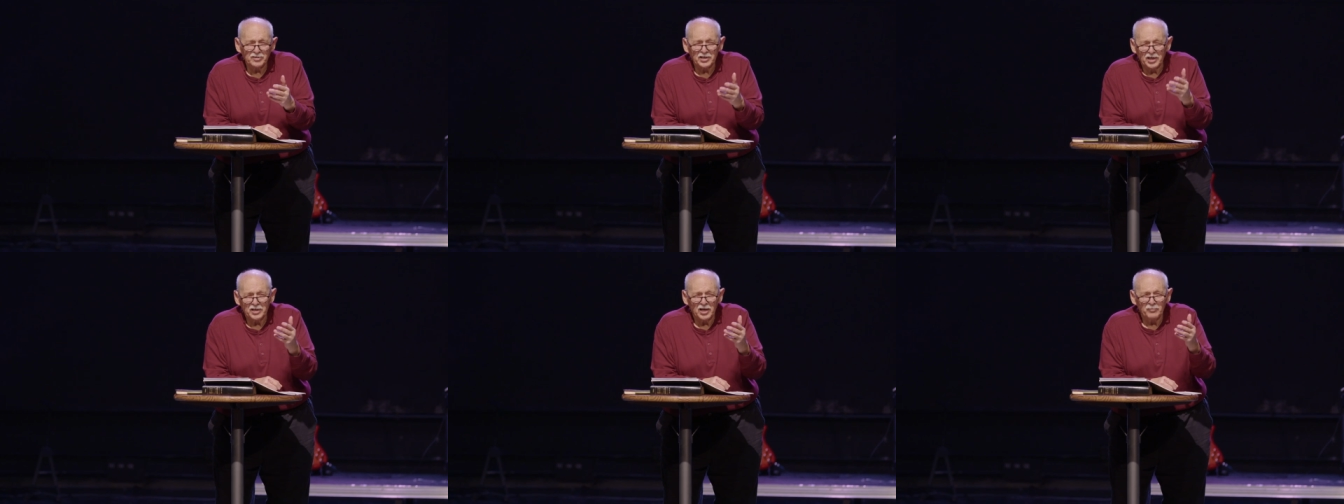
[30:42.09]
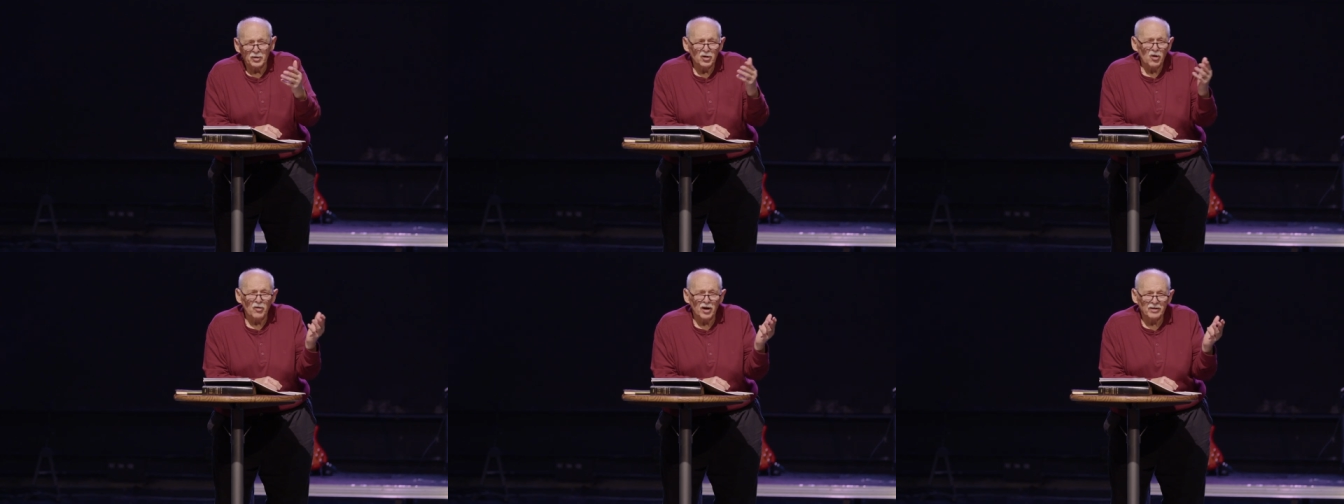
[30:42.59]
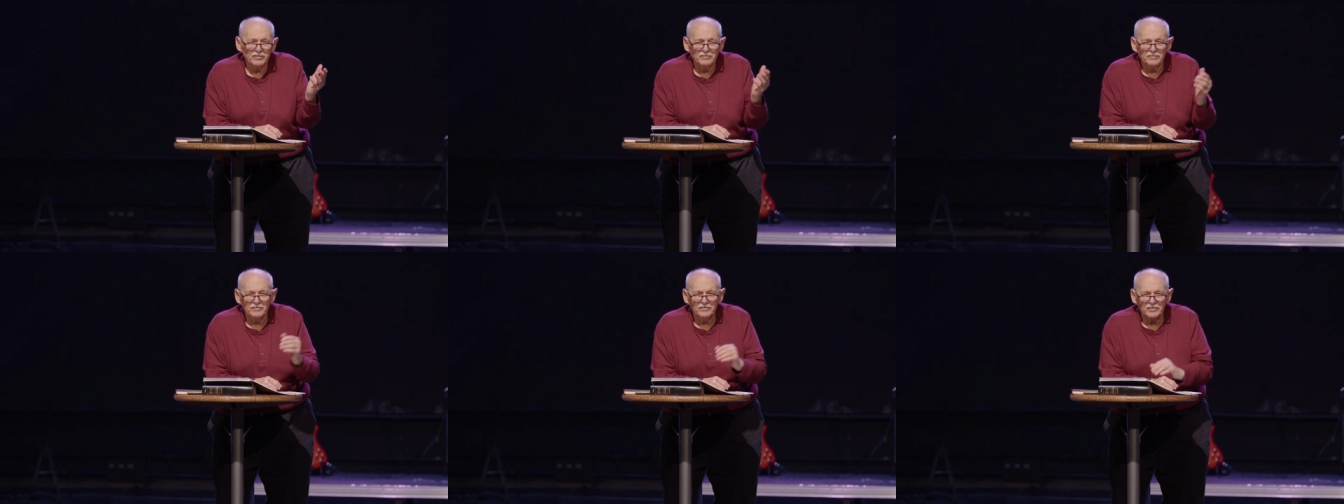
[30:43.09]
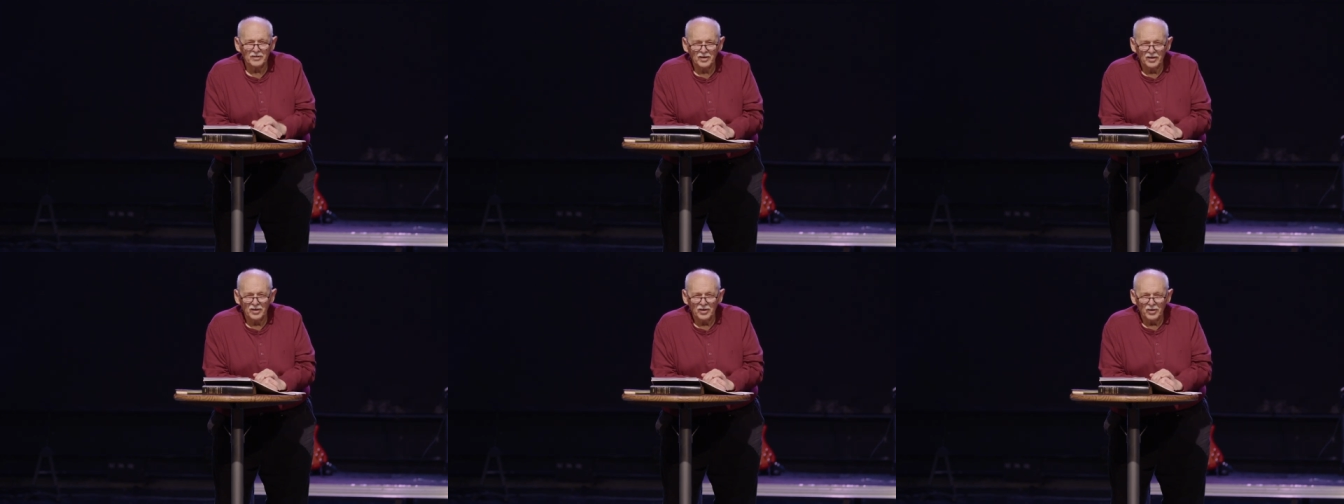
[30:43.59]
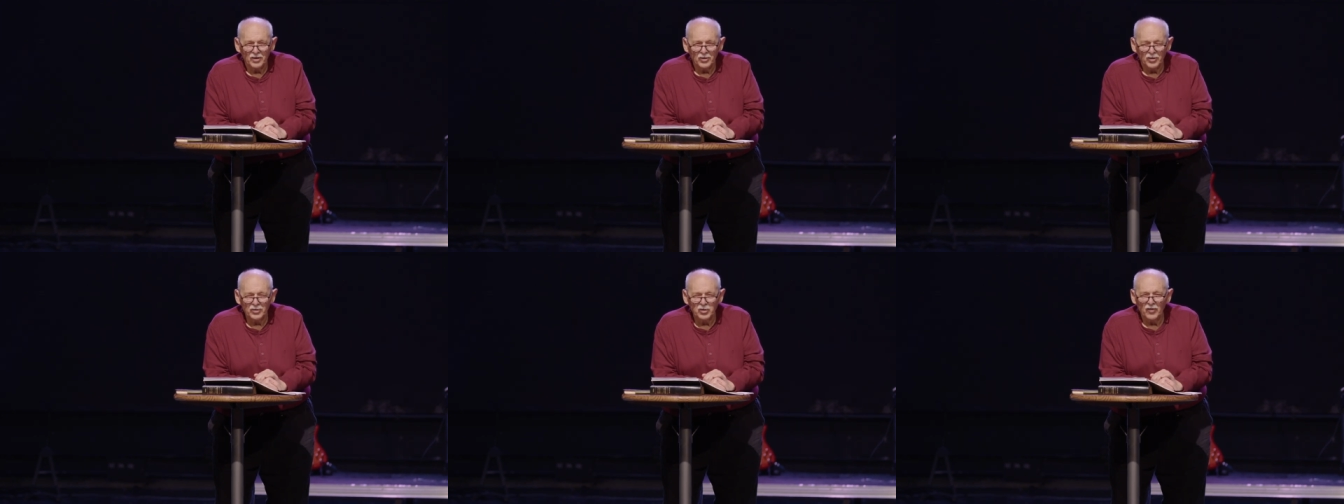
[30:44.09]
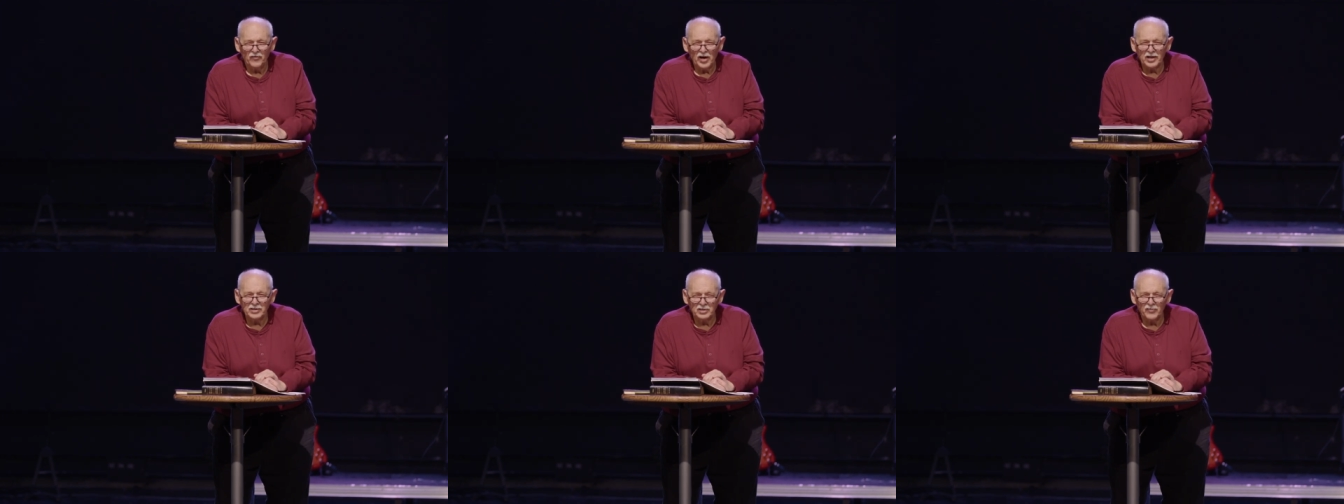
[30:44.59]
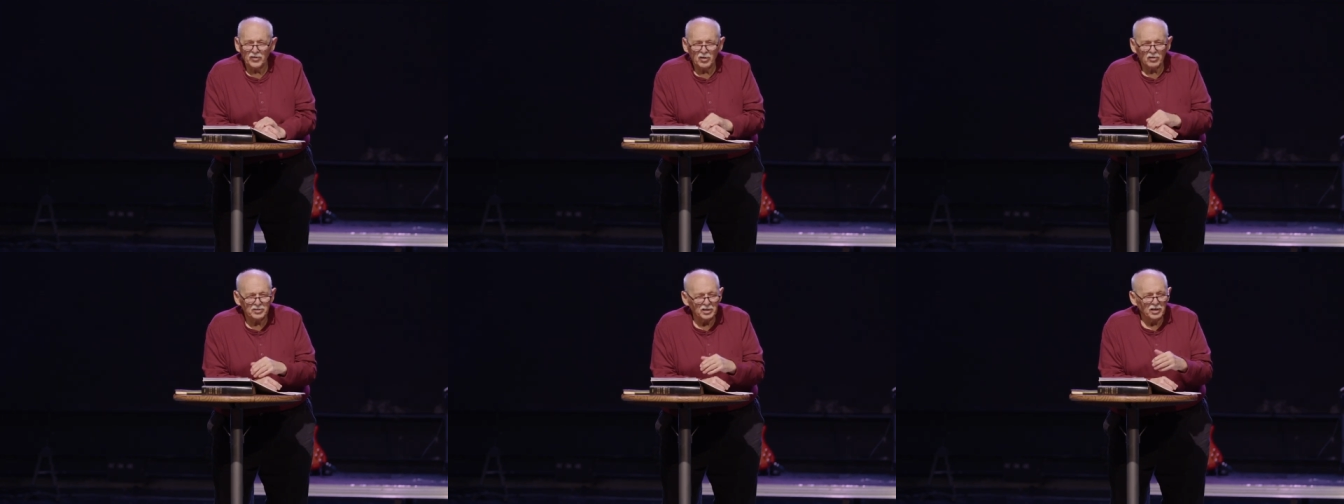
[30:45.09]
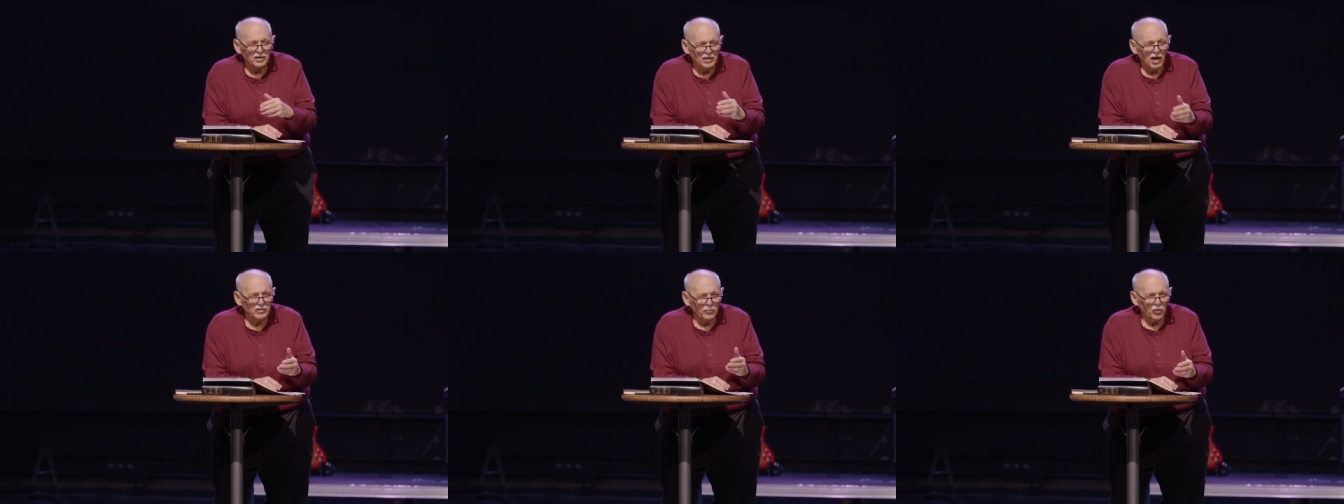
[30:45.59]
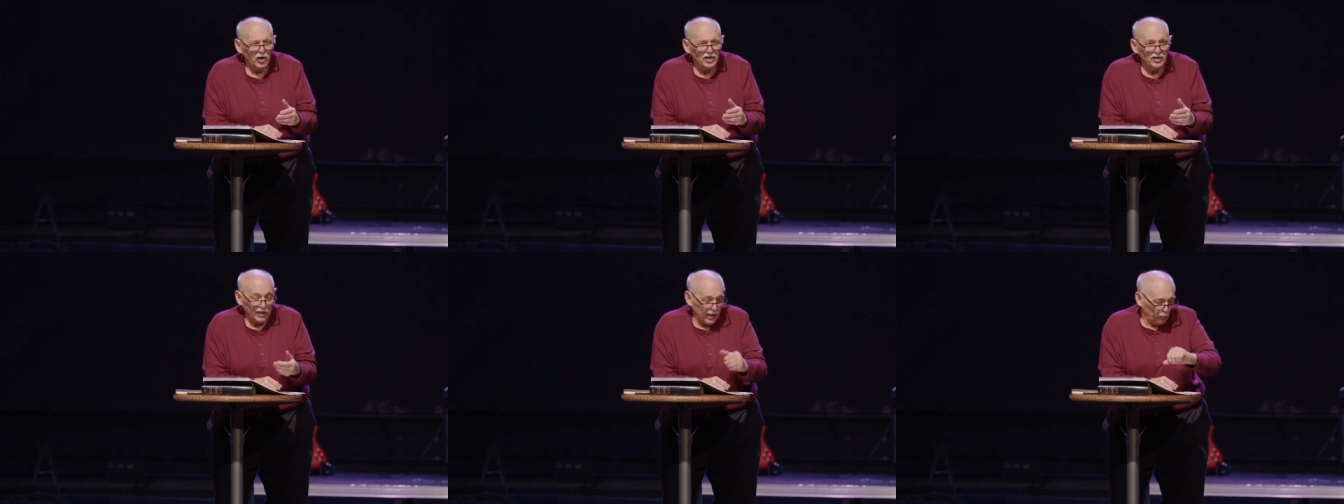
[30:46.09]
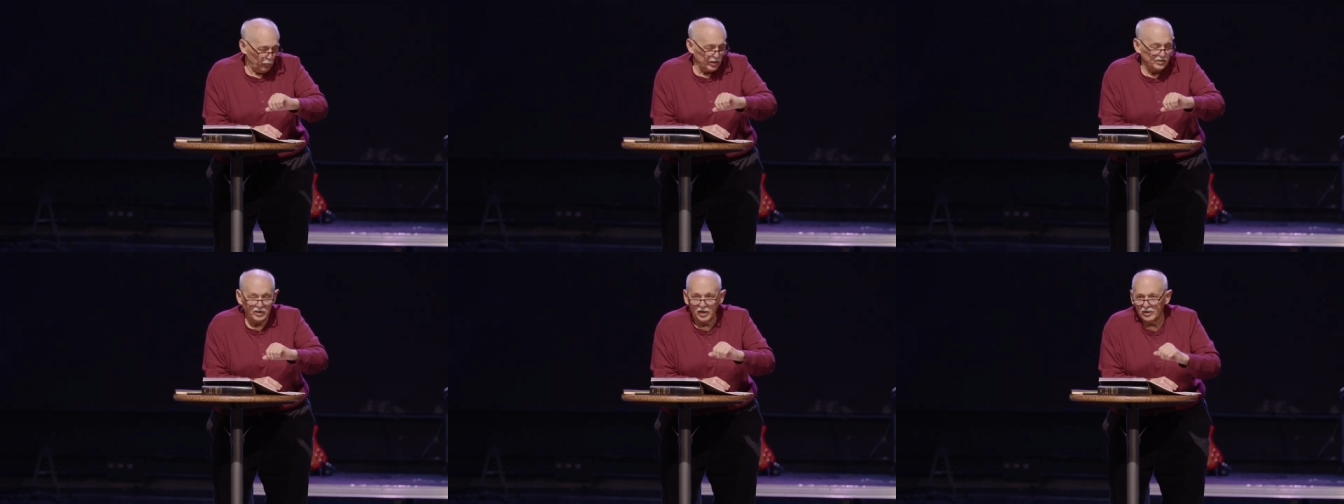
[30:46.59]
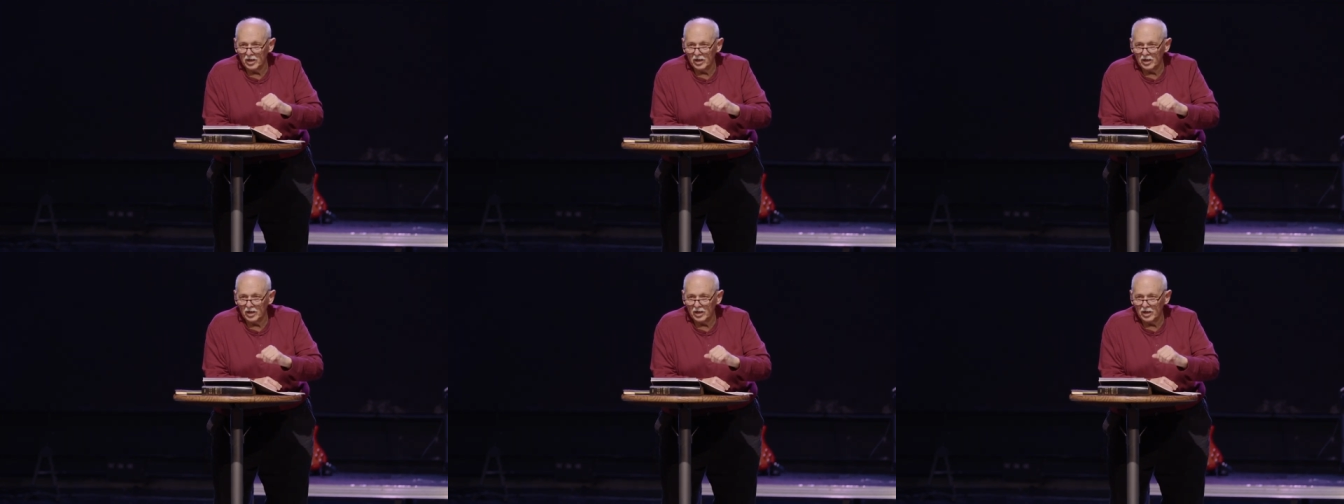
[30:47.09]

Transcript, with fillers: to get up and go on? Or do you find it difficult to get down to pray and you can't wait to get